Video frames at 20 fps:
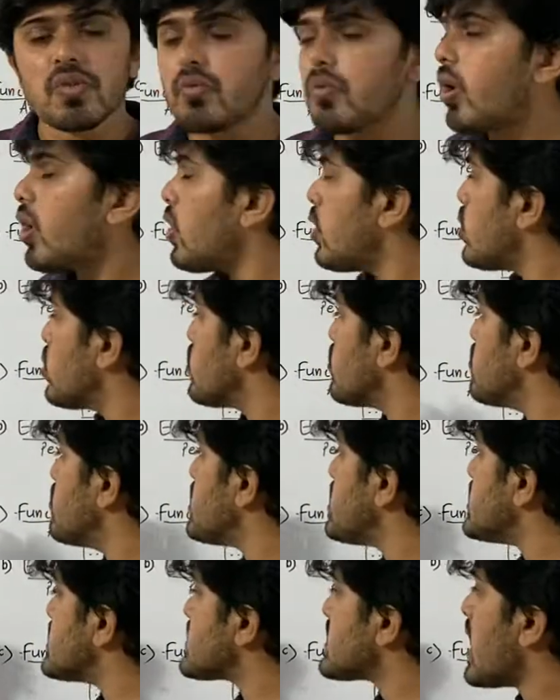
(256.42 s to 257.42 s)
volume.
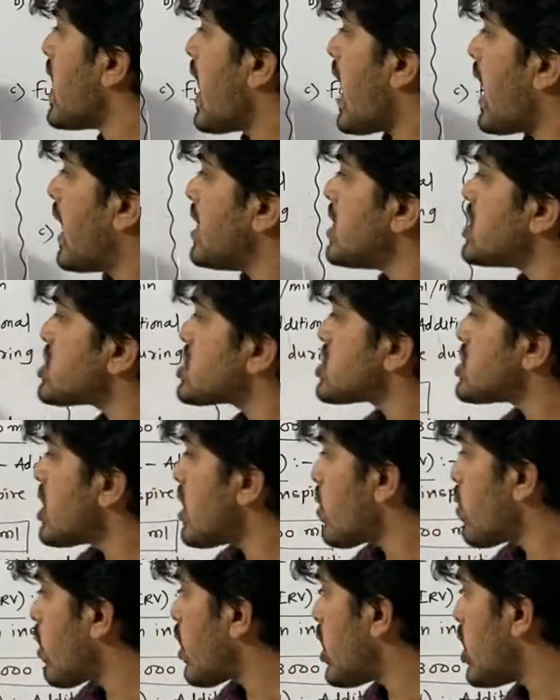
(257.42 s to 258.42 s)
Means additional
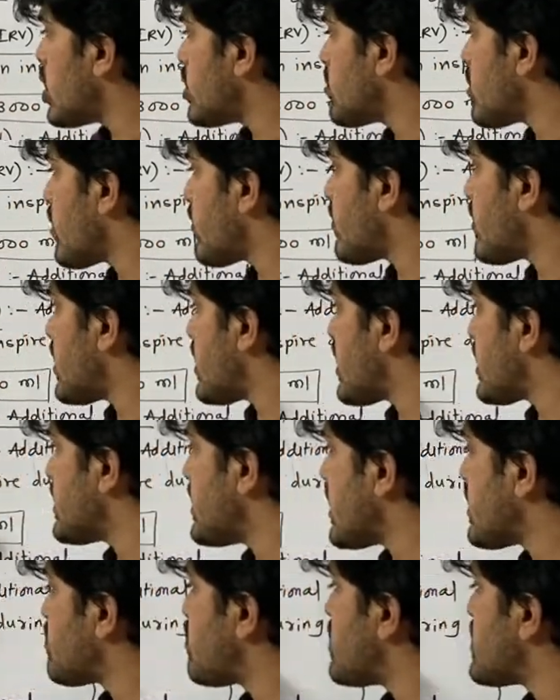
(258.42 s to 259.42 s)
volume of air
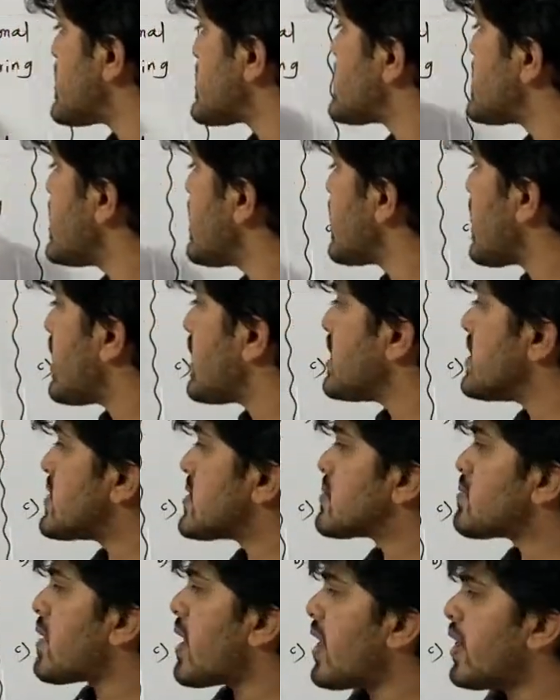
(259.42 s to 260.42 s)
that person can
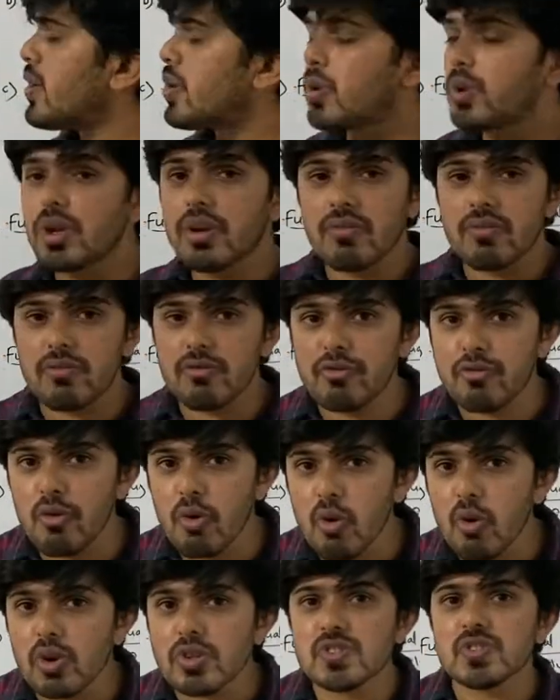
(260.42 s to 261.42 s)
inspire during
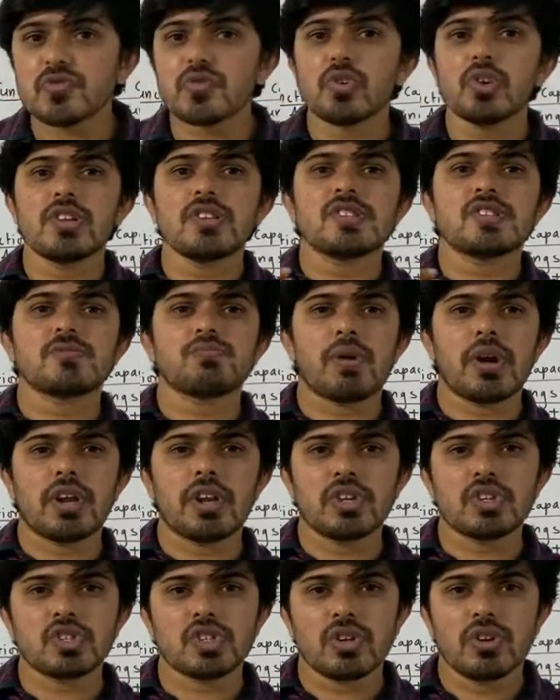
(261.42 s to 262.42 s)
forceful
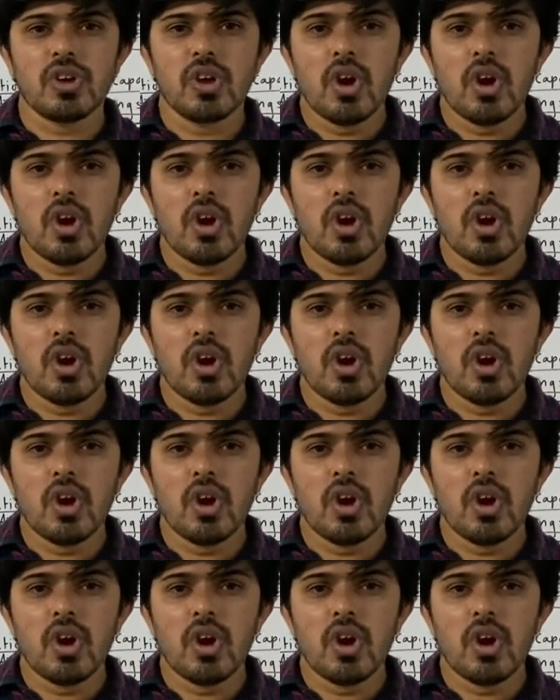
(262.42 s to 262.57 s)
inspiration.